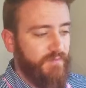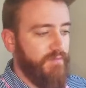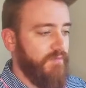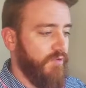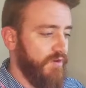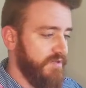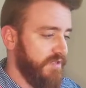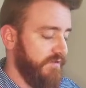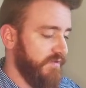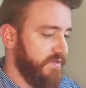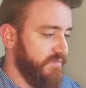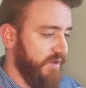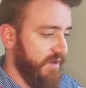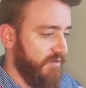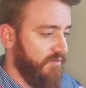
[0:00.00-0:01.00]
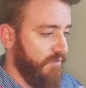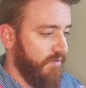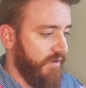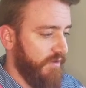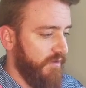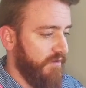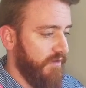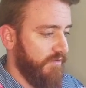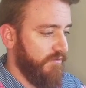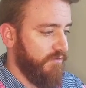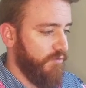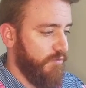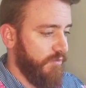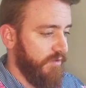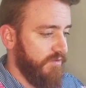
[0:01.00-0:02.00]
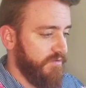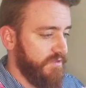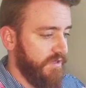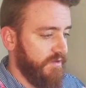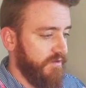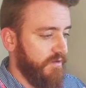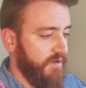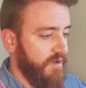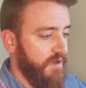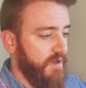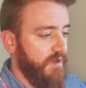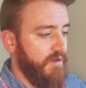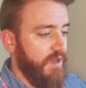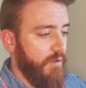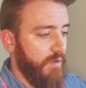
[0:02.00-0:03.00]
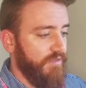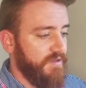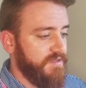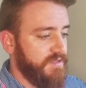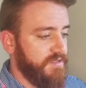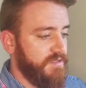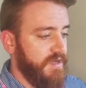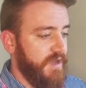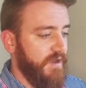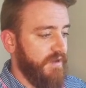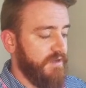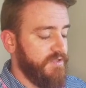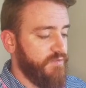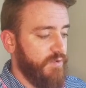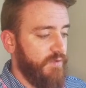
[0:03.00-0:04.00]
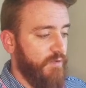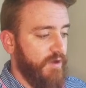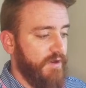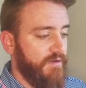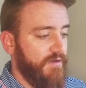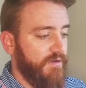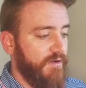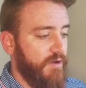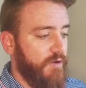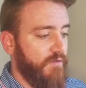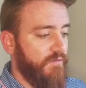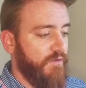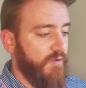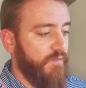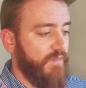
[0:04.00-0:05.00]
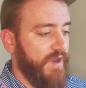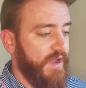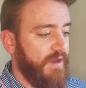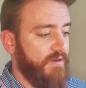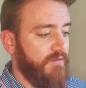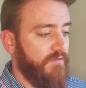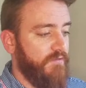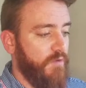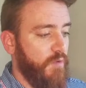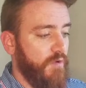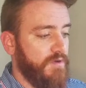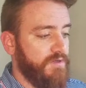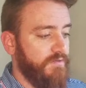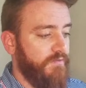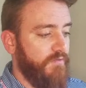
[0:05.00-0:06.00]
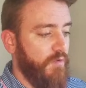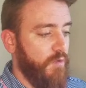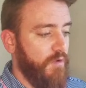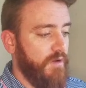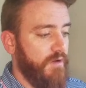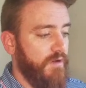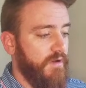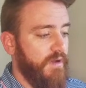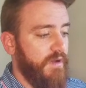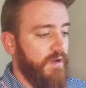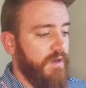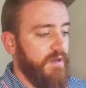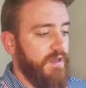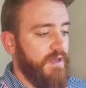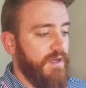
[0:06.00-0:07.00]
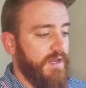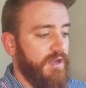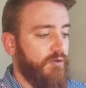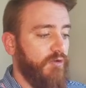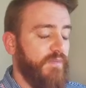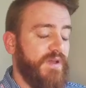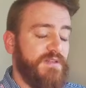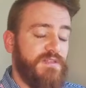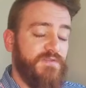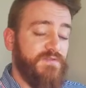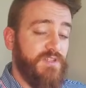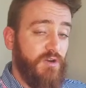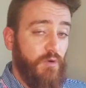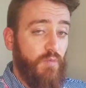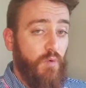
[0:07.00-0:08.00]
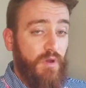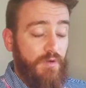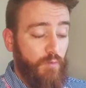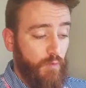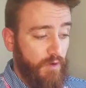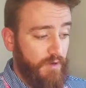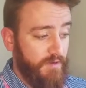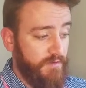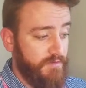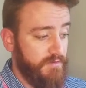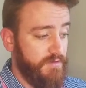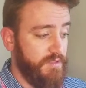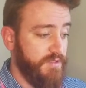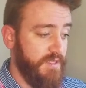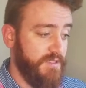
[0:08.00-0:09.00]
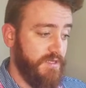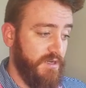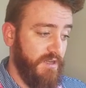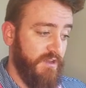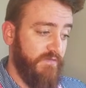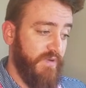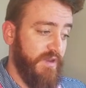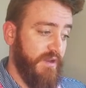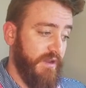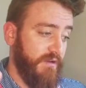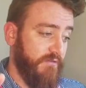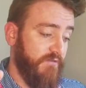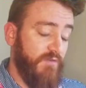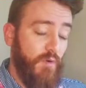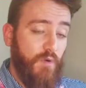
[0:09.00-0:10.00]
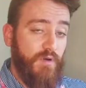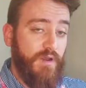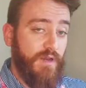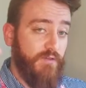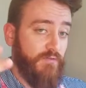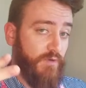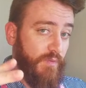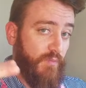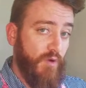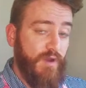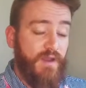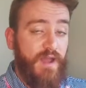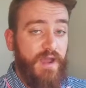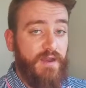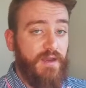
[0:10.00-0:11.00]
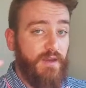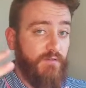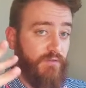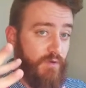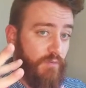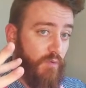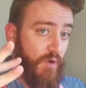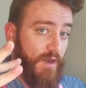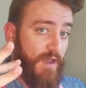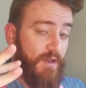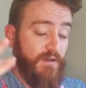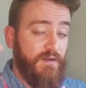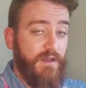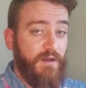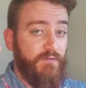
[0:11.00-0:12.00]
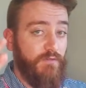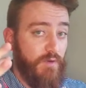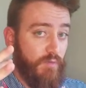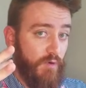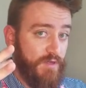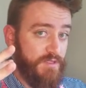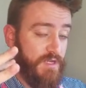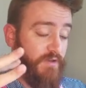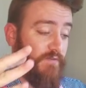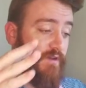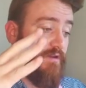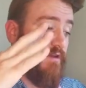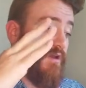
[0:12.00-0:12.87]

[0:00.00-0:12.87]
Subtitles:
pretty self-explanatory on the tool we're using. And what this is saying is we want it to go from -4 to 4 at increments of 0.1. So that's going to give me -4, -3.9, -3.8, -3.7,